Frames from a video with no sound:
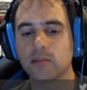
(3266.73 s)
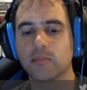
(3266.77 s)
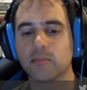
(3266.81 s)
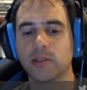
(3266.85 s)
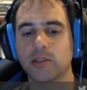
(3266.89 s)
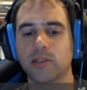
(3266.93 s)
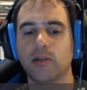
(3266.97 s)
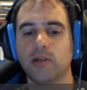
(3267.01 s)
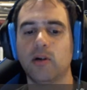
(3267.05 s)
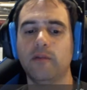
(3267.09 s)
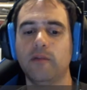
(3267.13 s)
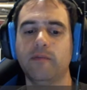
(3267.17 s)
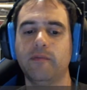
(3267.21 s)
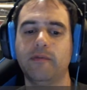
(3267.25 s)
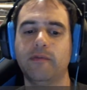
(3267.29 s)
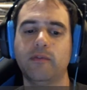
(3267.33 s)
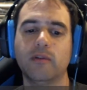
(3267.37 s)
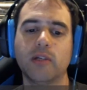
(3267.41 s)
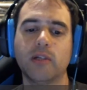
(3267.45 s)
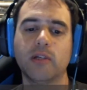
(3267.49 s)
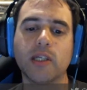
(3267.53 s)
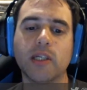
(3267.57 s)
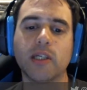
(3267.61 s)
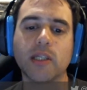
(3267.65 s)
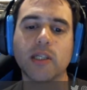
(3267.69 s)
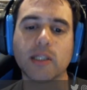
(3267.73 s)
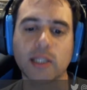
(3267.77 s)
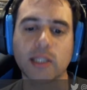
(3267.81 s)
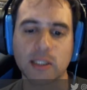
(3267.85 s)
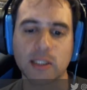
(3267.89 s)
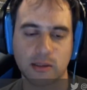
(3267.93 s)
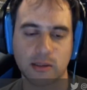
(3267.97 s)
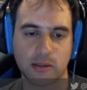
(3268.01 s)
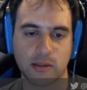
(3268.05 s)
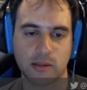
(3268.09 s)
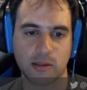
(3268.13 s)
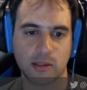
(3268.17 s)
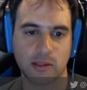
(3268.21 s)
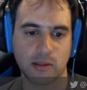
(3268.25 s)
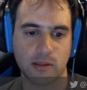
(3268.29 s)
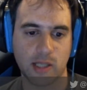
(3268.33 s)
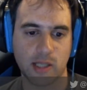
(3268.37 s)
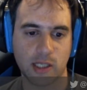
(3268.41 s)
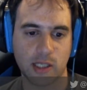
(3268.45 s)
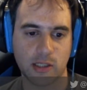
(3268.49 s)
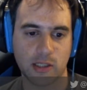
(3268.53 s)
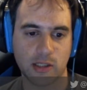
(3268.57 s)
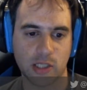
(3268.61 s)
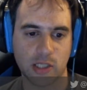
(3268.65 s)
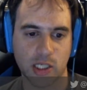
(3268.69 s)
But hopefully that's his
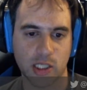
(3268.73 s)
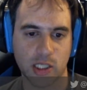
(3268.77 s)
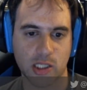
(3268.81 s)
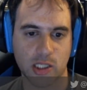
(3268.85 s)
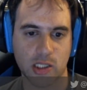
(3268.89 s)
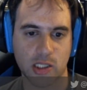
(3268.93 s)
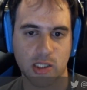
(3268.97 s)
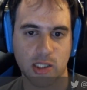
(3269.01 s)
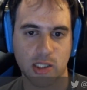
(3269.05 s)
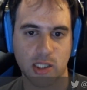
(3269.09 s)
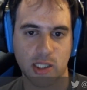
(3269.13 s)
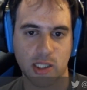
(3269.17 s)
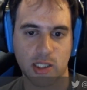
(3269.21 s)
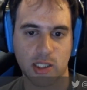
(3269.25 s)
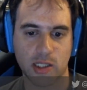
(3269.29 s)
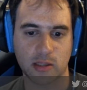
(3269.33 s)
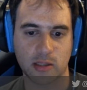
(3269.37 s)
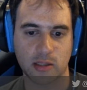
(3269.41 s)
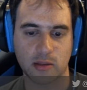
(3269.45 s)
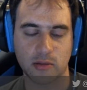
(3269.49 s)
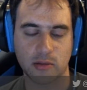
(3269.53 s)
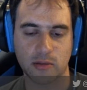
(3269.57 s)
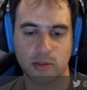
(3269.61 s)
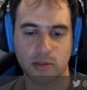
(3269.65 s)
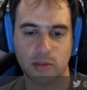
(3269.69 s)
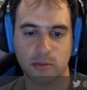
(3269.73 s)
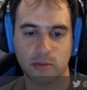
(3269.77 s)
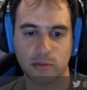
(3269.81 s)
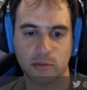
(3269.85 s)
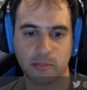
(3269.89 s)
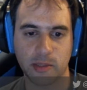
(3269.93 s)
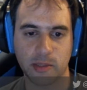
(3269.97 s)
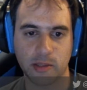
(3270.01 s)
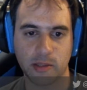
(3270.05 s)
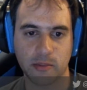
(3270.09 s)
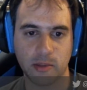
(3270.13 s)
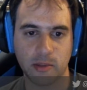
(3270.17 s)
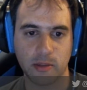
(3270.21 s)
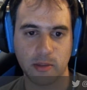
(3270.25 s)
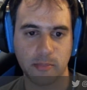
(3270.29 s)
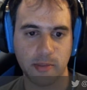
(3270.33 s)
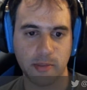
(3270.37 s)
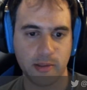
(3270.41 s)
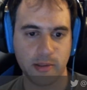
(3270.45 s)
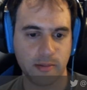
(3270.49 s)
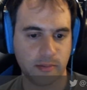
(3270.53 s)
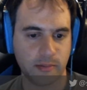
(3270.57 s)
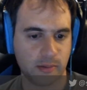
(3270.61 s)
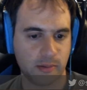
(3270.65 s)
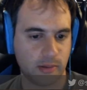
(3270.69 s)
last check and I can continue with my
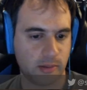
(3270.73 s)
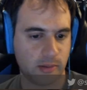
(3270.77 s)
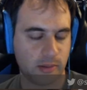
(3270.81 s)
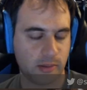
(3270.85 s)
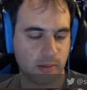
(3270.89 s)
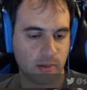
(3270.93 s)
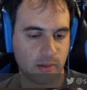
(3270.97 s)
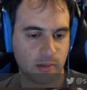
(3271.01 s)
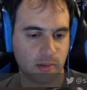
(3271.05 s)
development.